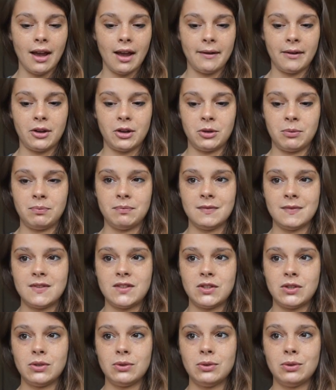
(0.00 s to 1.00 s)

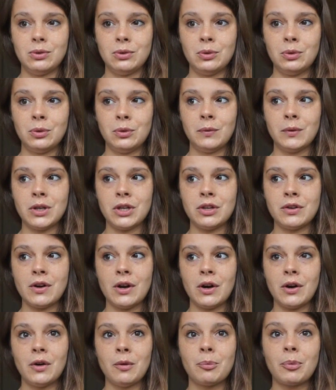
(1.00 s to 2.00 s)
to, you
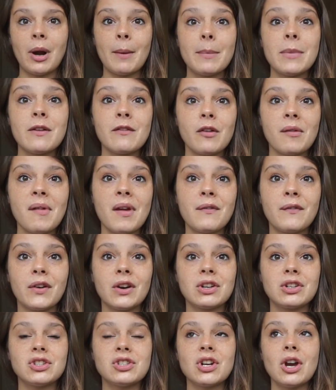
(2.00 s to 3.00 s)
know, prepping for my
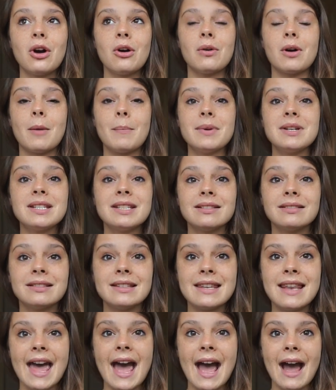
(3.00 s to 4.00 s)
first show up until
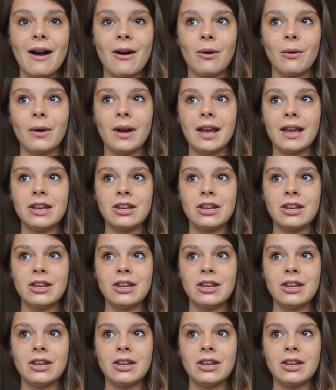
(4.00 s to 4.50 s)
now,